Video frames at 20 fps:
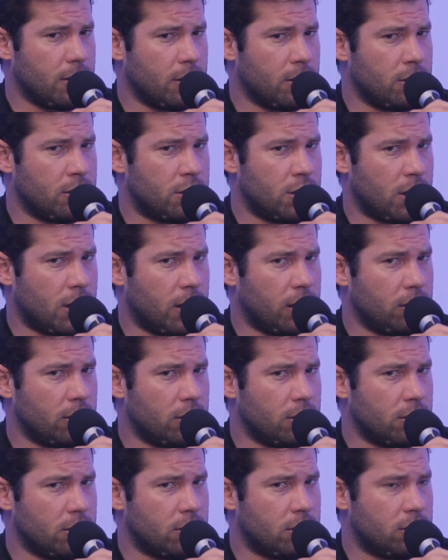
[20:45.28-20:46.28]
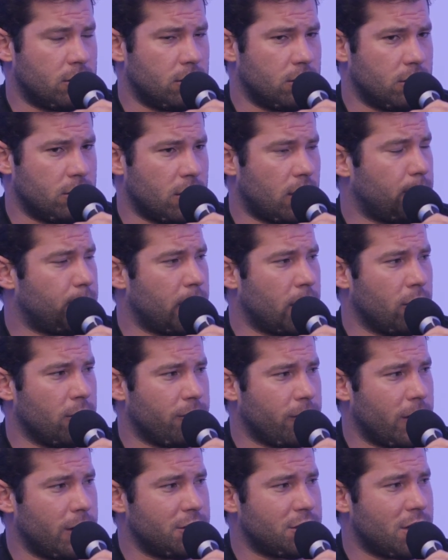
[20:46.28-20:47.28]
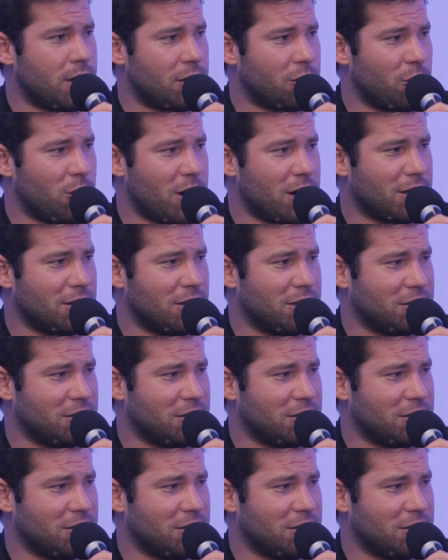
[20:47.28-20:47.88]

Did I paraphrase that correctly?